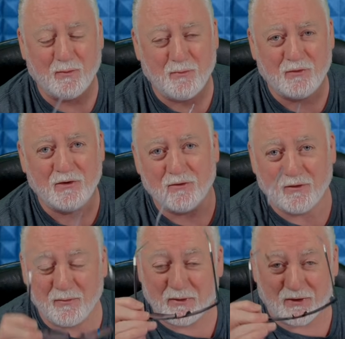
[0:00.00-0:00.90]
putting
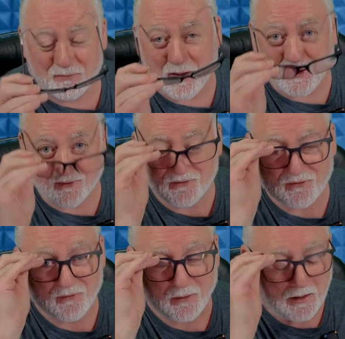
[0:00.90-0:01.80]
on a pair of
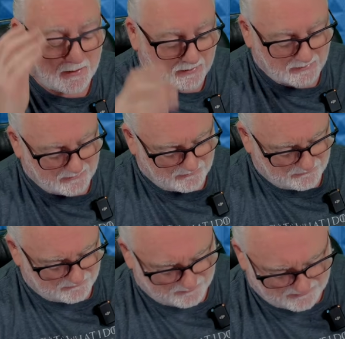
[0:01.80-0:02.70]
specs. Right, there's a pair